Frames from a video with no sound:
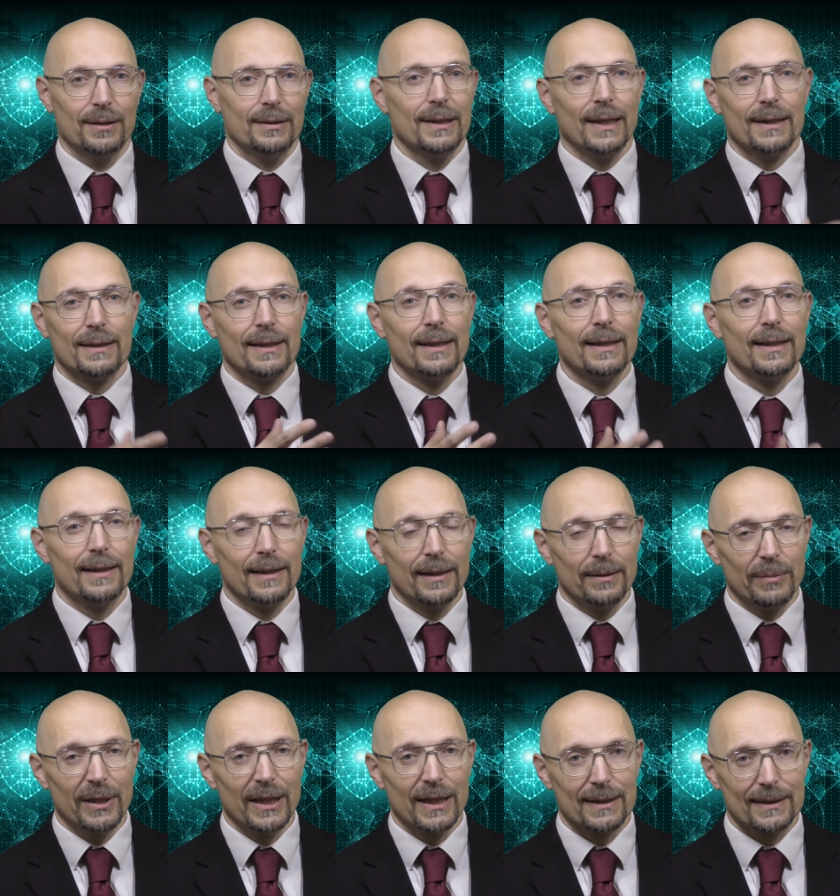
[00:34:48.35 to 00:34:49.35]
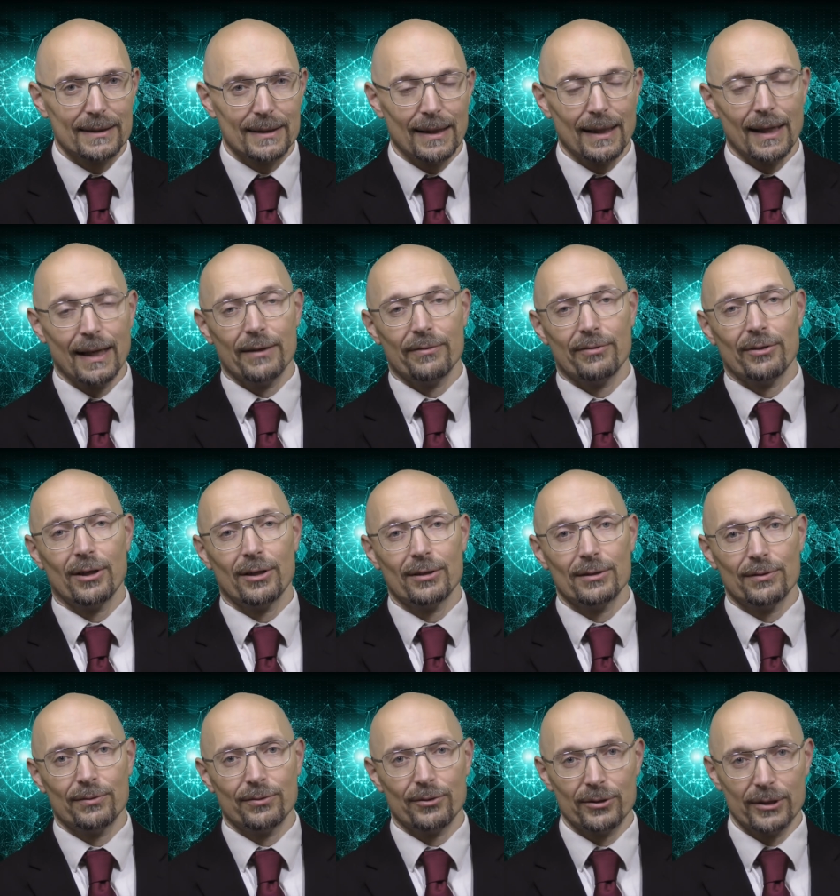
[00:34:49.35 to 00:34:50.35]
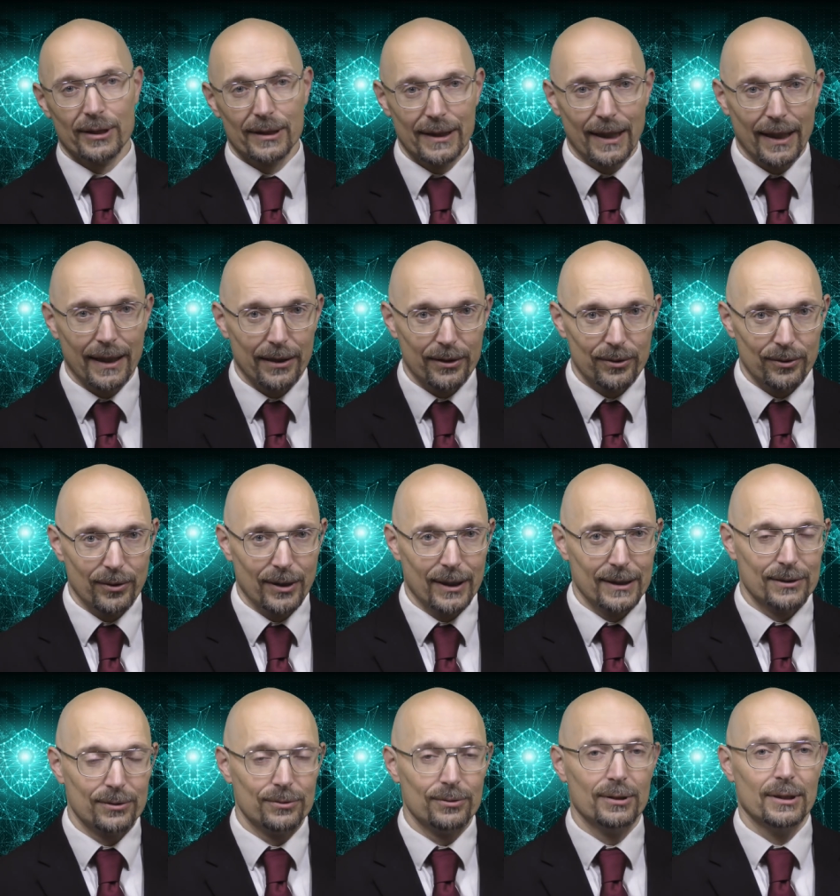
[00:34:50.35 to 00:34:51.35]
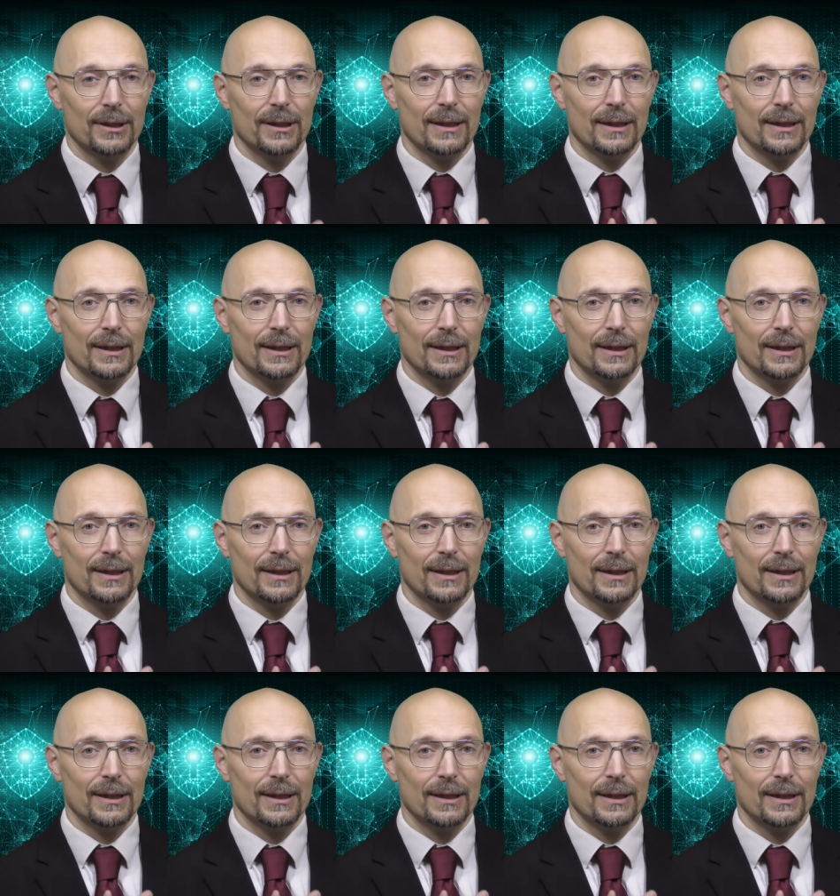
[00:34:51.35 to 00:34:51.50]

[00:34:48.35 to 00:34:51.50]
That clearly makes life harder for the attacker who has to